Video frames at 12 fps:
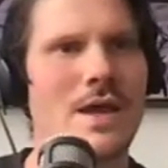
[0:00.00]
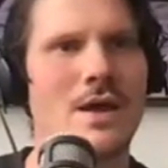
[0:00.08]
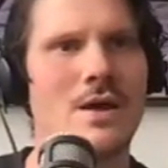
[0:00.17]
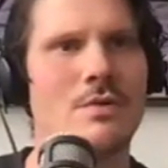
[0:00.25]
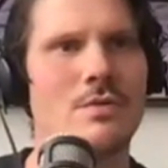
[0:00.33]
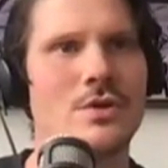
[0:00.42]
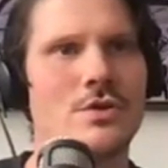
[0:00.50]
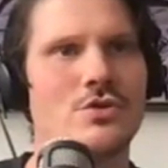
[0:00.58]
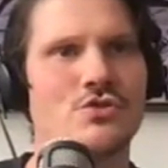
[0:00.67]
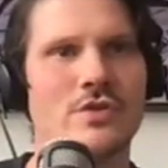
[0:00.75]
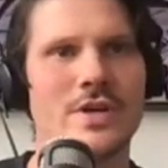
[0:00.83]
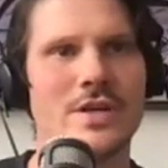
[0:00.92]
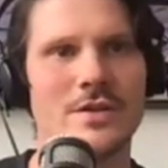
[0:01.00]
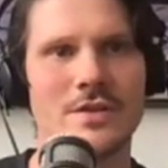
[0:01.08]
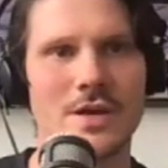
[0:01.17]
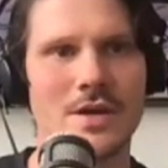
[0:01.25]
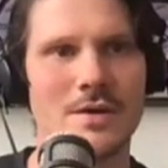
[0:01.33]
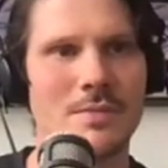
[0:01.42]
are you treated
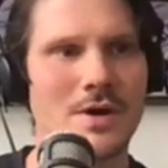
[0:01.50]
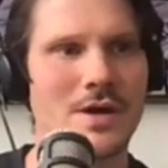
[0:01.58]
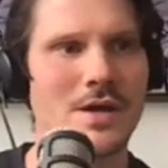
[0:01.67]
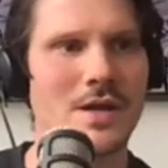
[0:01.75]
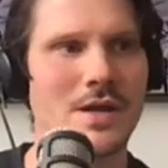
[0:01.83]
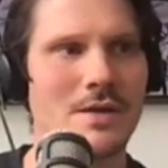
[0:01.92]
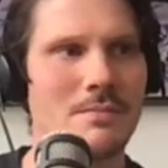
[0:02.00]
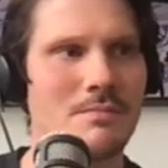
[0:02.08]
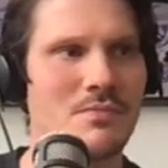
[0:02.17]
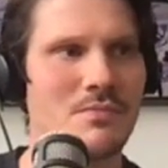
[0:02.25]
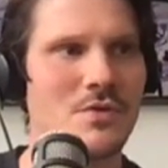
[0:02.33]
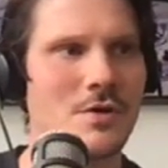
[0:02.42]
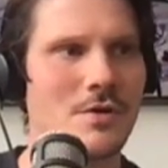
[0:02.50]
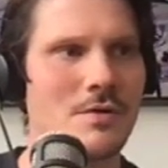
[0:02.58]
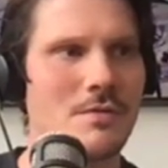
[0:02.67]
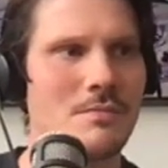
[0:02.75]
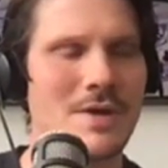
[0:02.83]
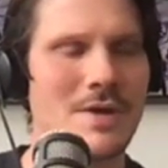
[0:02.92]
there by
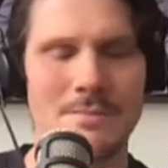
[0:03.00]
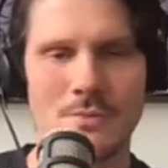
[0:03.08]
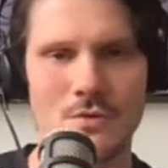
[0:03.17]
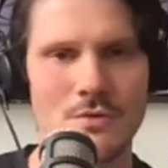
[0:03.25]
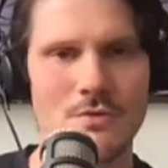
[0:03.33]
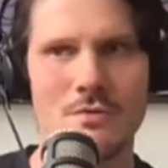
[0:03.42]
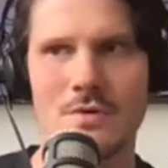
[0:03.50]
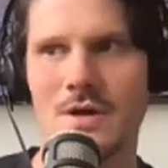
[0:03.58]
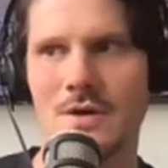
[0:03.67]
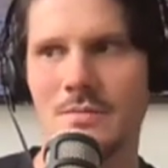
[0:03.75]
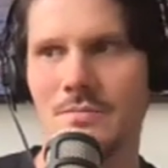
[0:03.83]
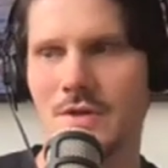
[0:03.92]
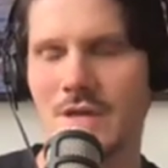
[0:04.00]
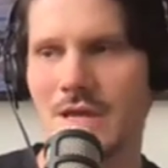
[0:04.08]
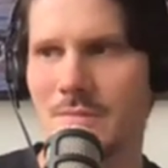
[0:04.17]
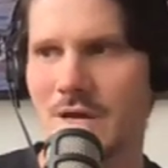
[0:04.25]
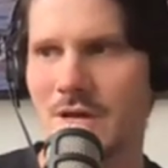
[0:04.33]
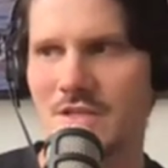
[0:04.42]
the people, the
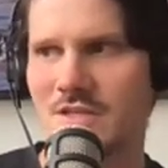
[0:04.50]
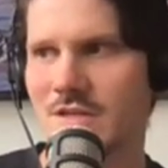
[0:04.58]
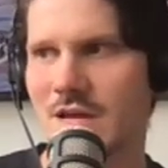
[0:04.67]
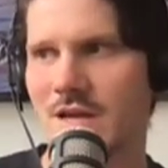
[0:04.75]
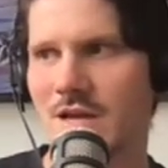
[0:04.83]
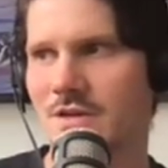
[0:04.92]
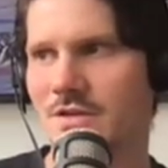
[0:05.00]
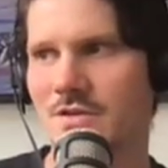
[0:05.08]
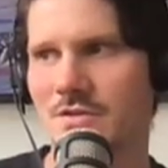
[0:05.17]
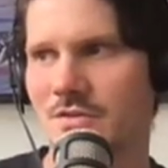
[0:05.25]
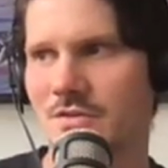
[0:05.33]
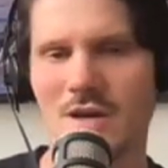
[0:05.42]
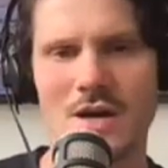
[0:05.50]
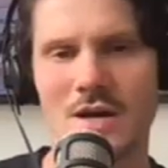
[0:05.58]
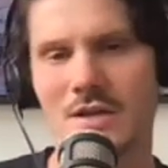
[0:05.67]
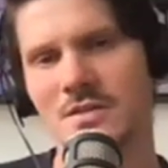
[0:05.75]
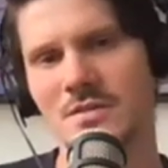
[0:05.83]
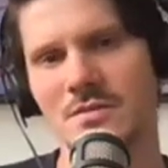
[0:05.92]
inmates and the
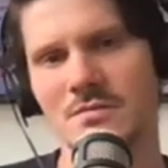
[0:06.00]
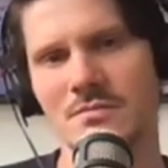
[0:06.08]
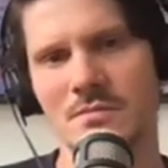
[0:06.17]
guards?